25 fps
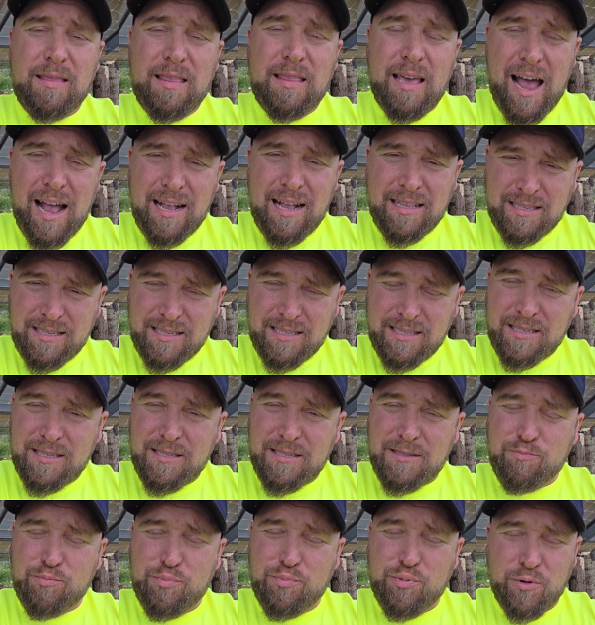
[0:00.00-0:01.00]

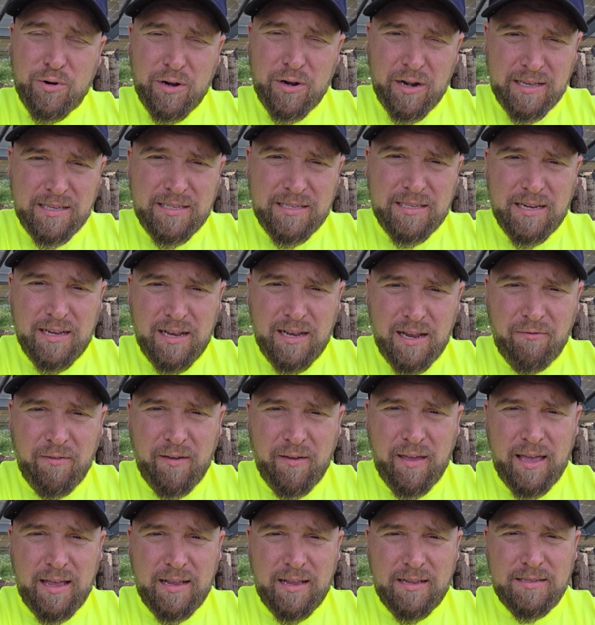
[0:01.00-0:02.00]
That's pretty
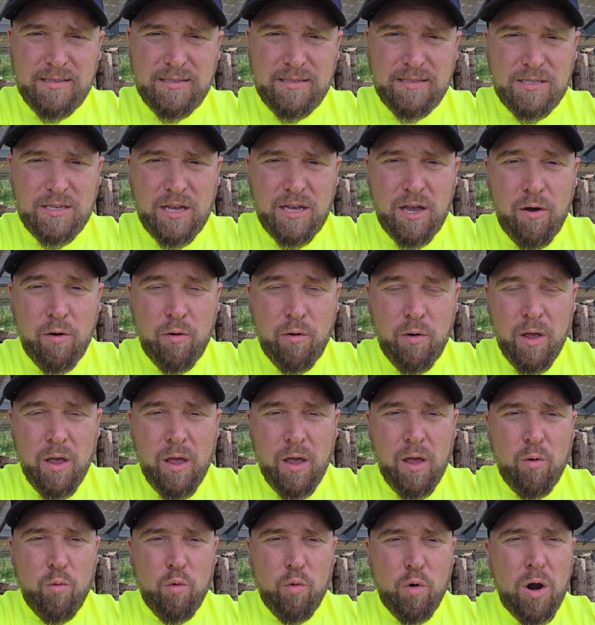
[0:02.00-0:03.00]
significant. So
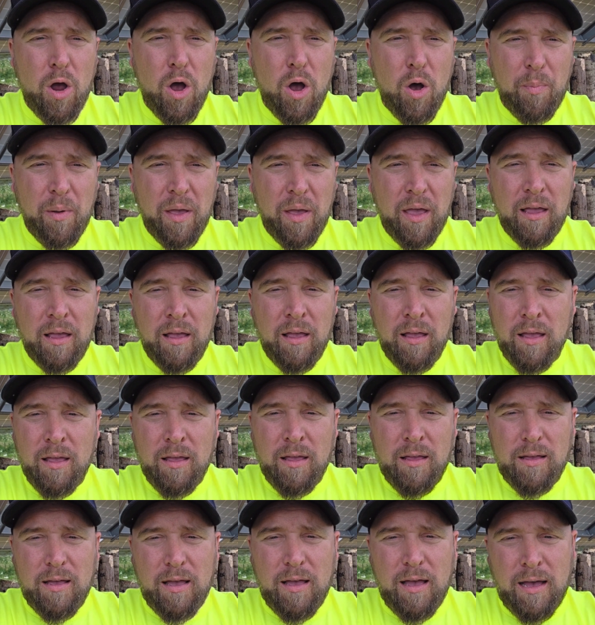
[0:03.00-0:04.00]
we're hoping,
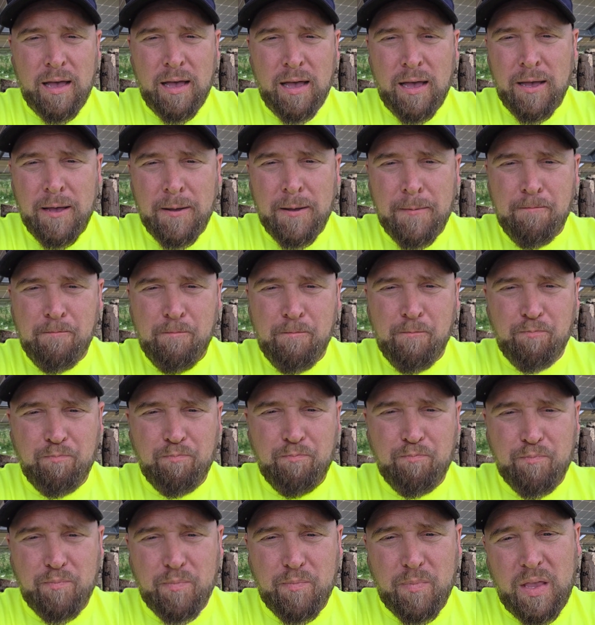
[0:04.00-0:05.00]
we're
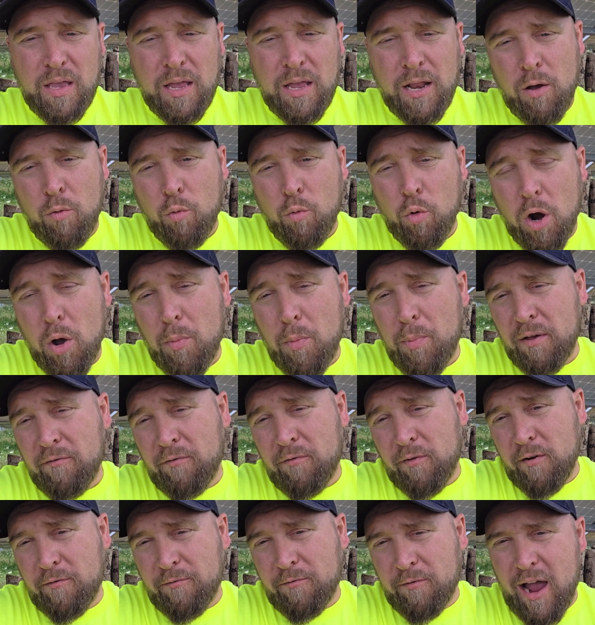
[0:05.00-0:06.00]
hoping
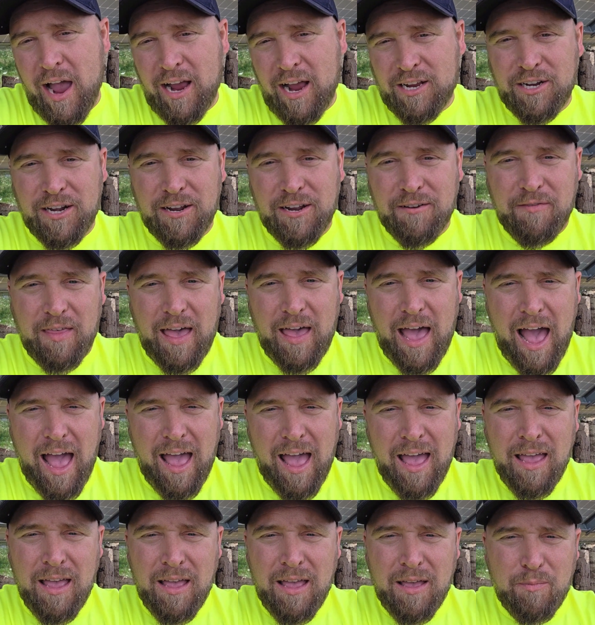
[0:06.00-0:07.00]
for a fraction of
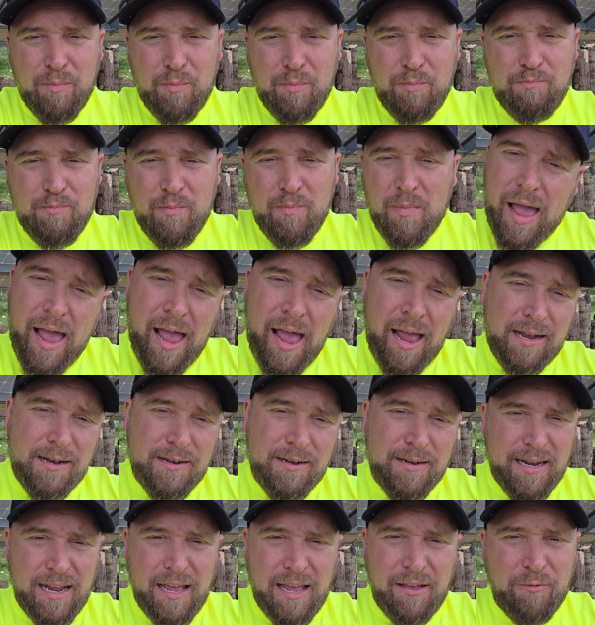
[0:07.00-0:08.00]
that.
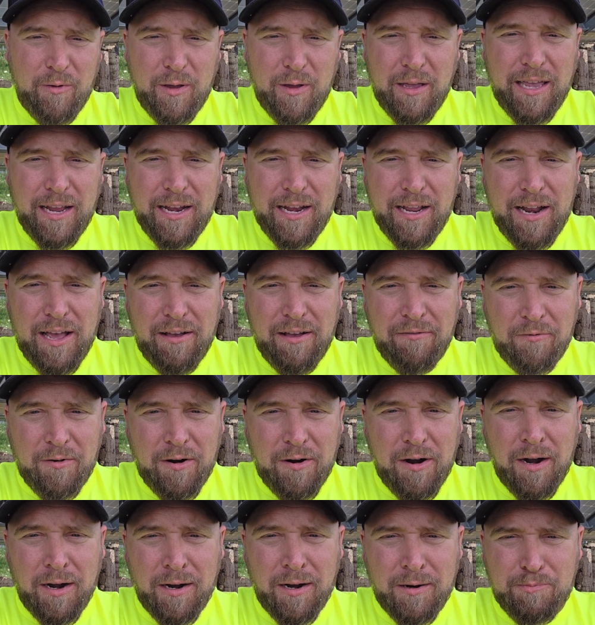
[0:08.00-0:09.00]
And if we get enough
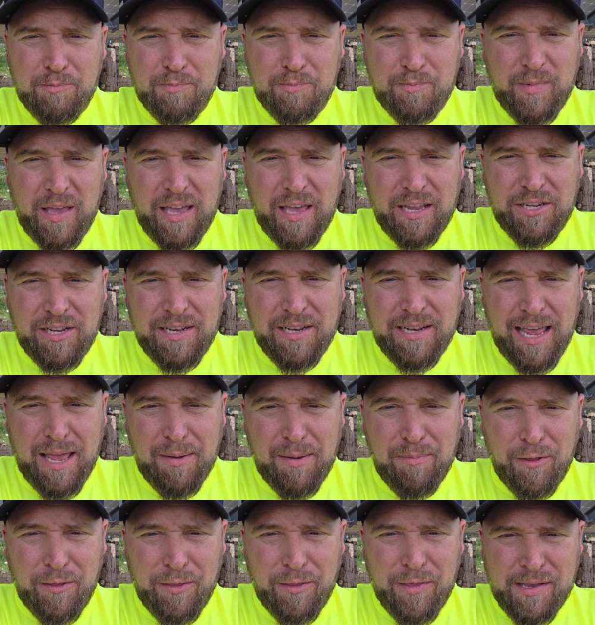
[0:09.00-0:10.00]
for our kitchen
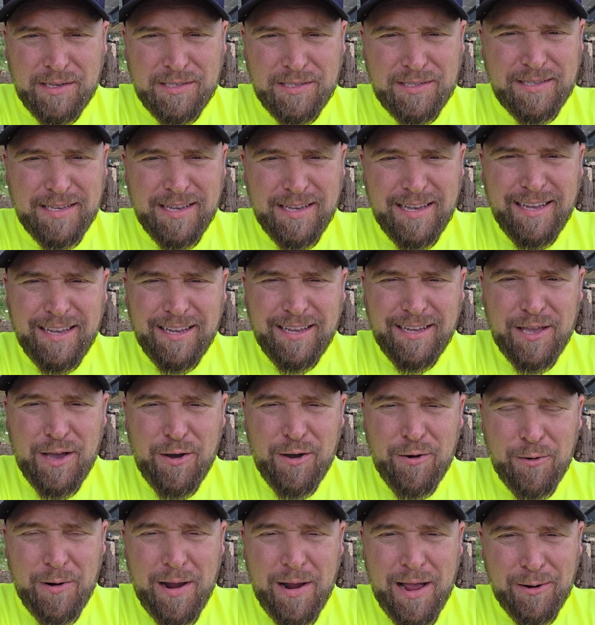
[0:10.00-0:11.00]
table this
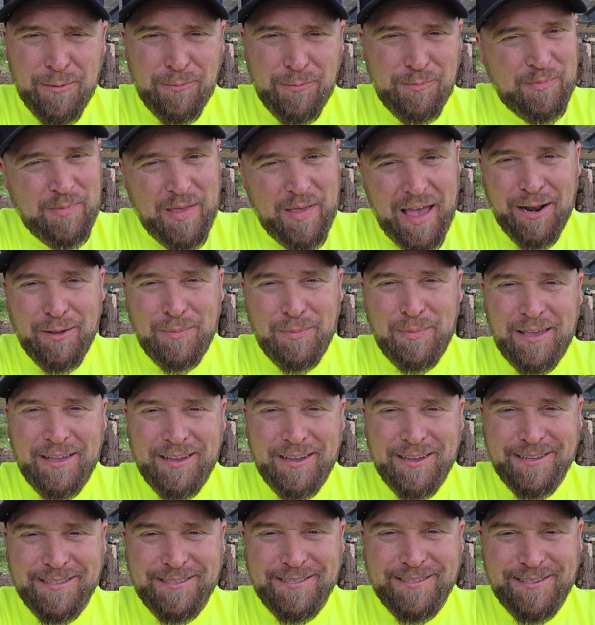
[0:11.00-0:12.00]
go around, that'll be
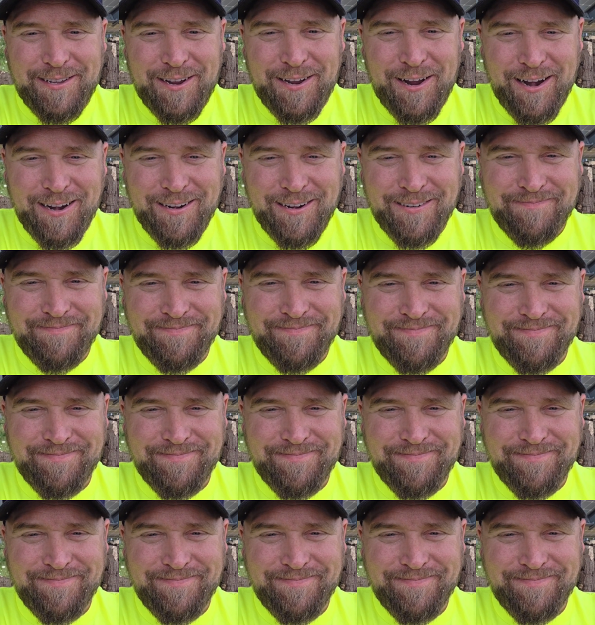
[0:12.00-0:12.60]
a good start.